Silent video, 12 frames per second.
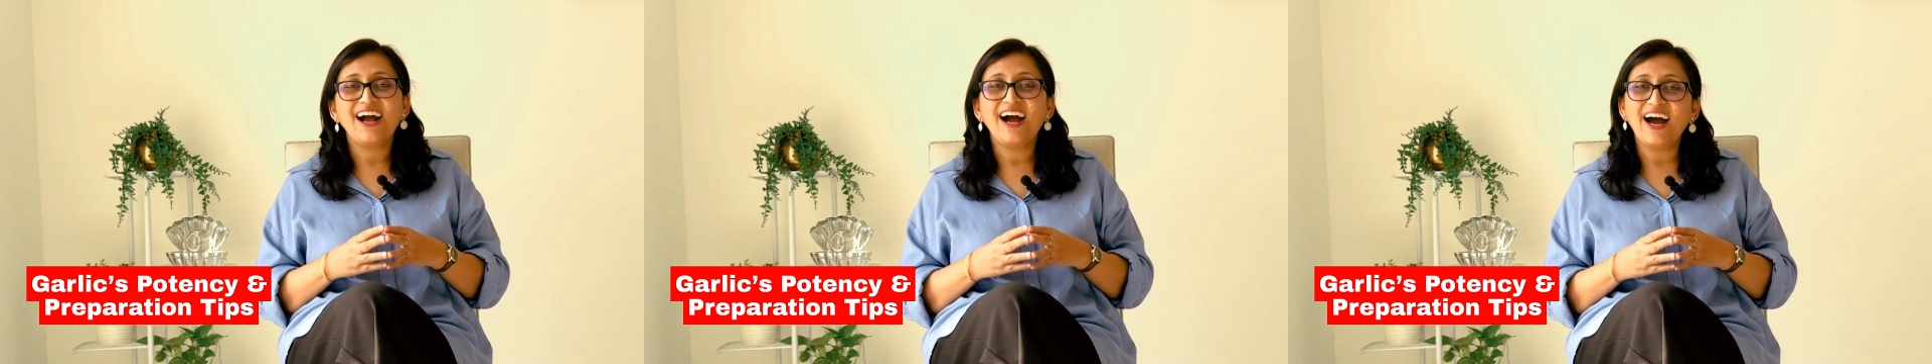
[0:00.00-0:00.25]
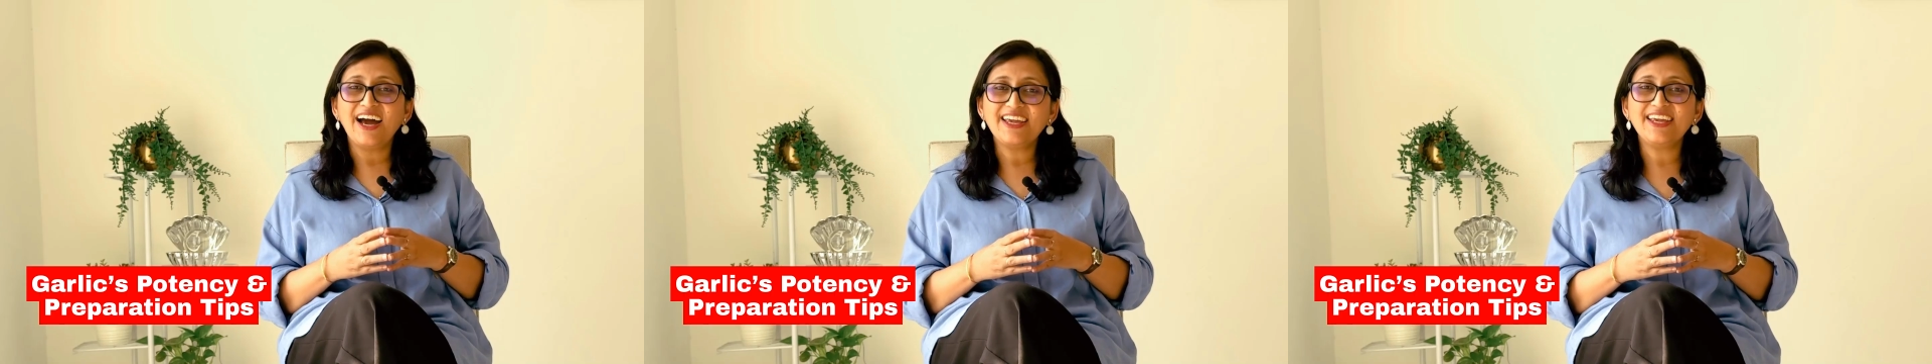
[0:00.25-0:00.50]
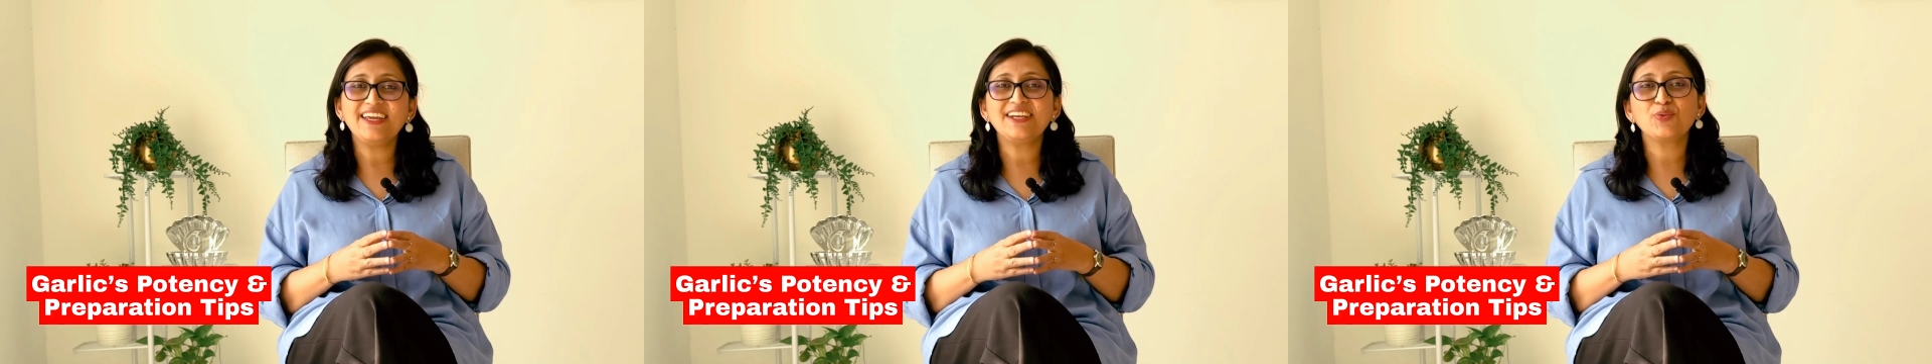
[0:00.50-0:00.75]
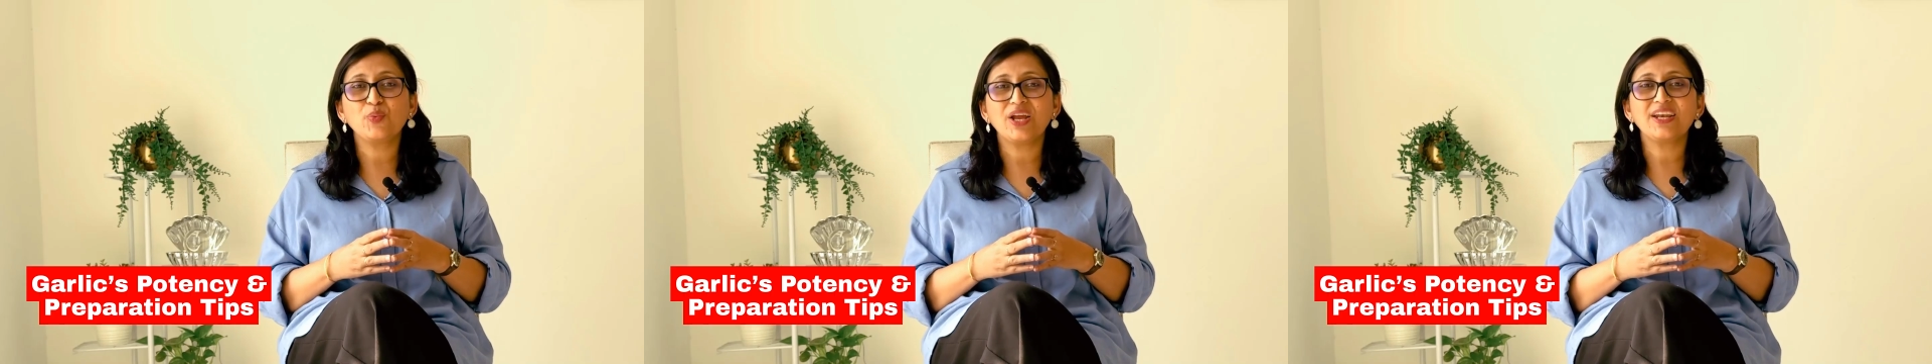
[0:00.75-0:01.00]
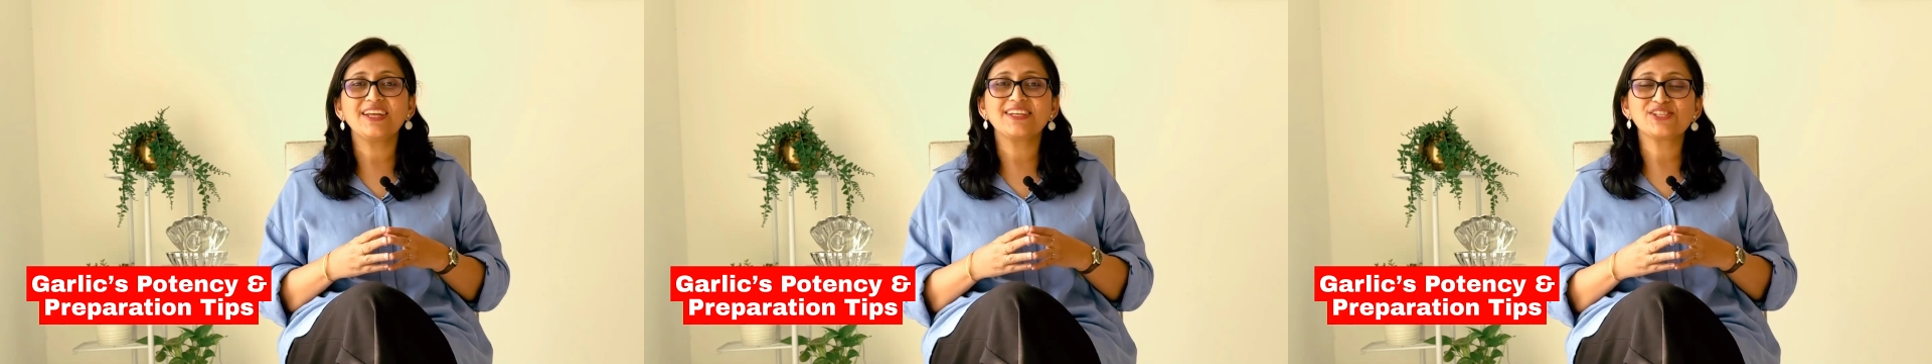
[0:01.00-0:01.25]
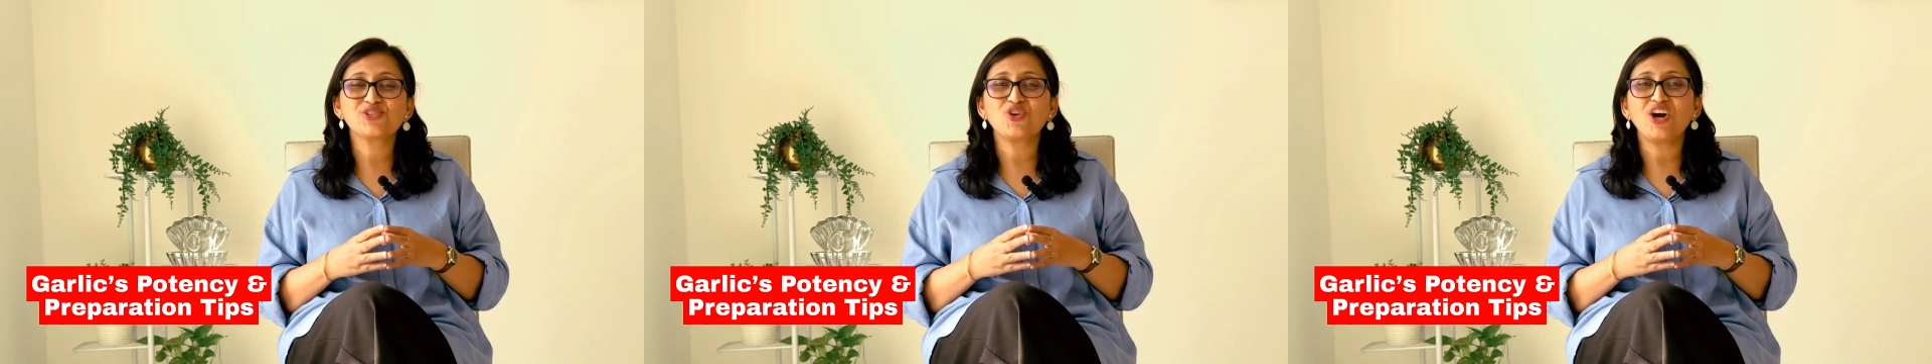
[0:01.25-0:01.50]
High heat quickly
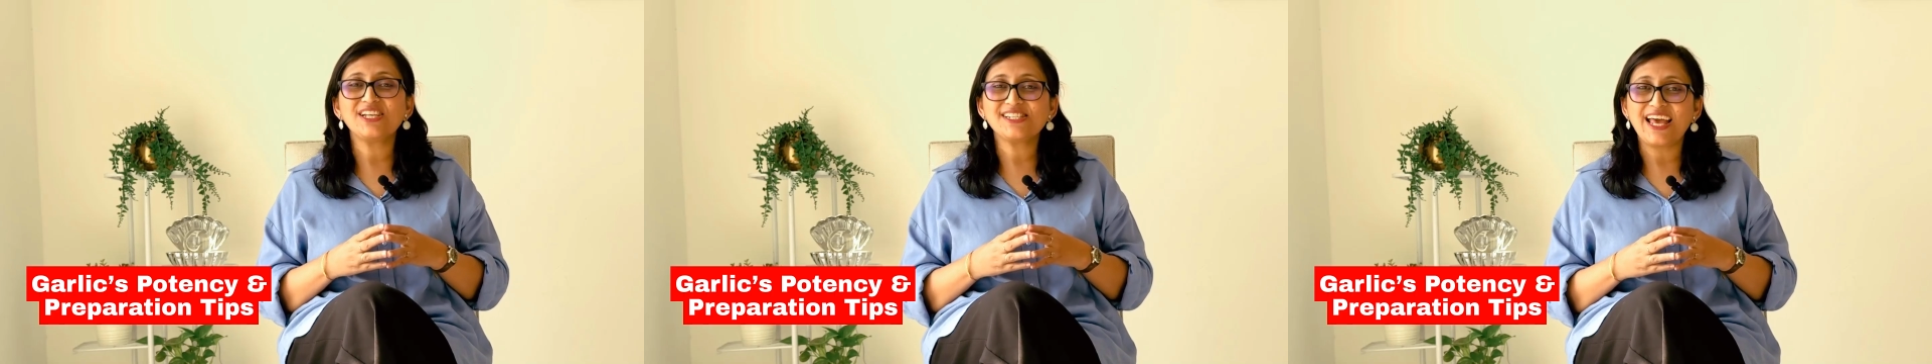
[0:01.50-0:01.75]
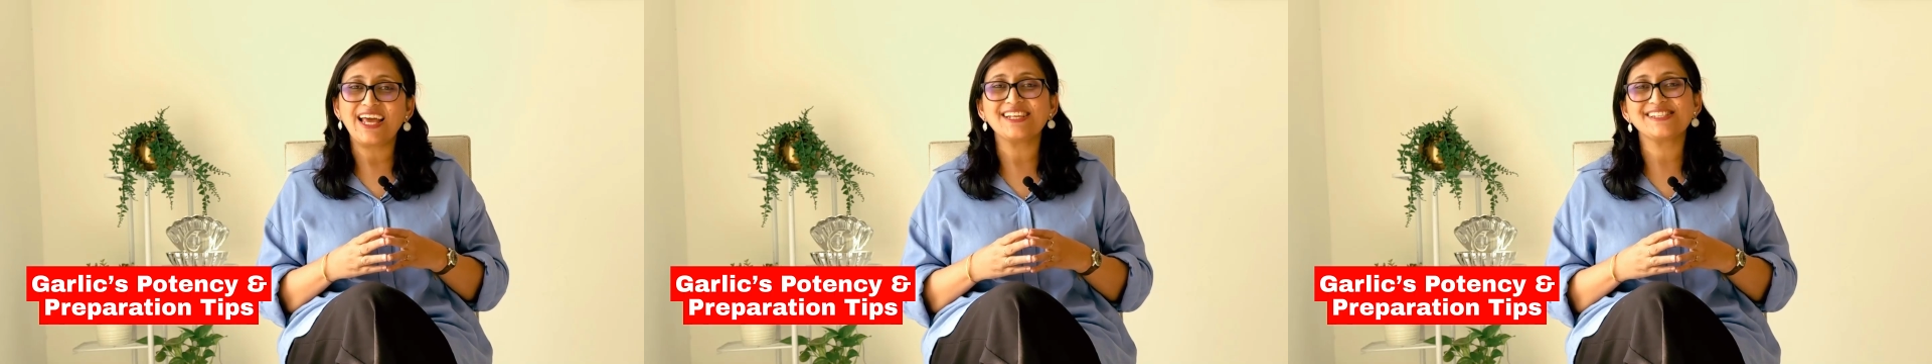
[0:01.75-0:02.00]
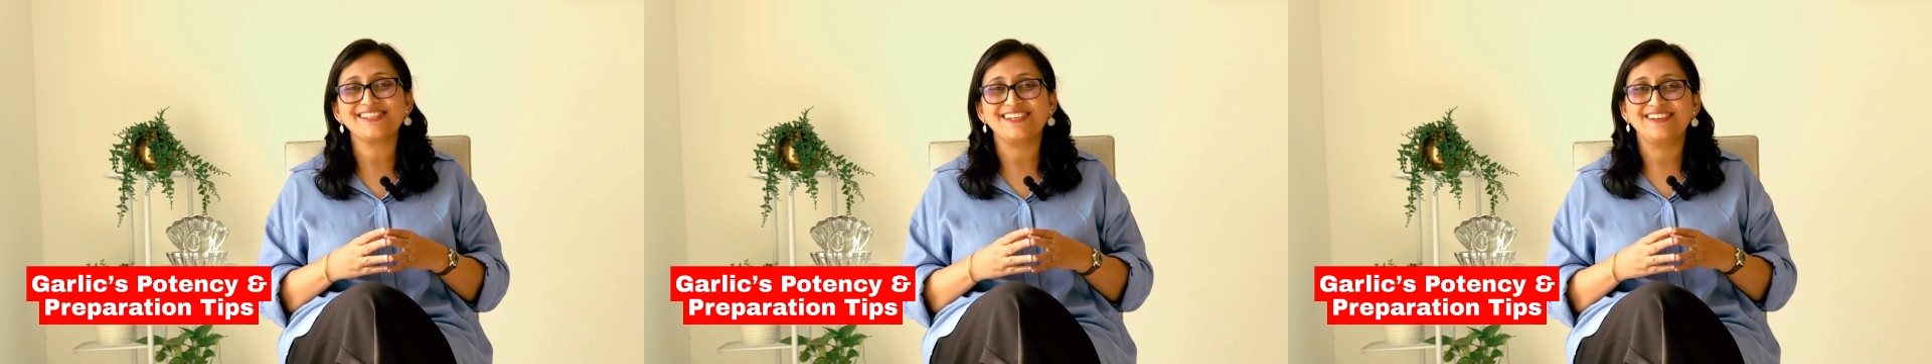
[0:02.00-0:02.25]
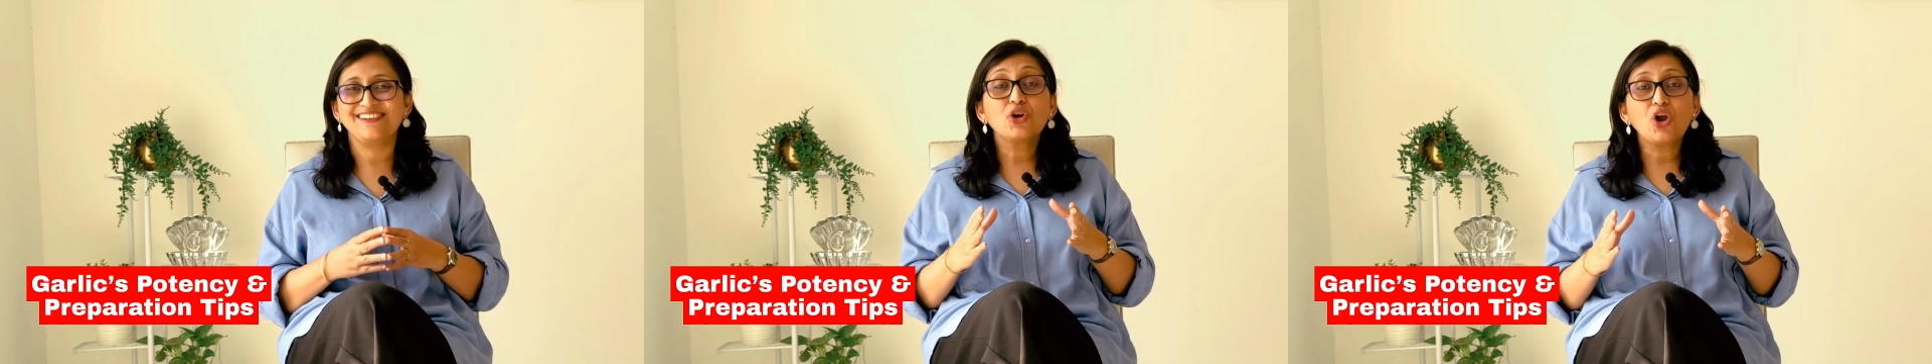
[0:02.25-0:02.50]
destroys allicin.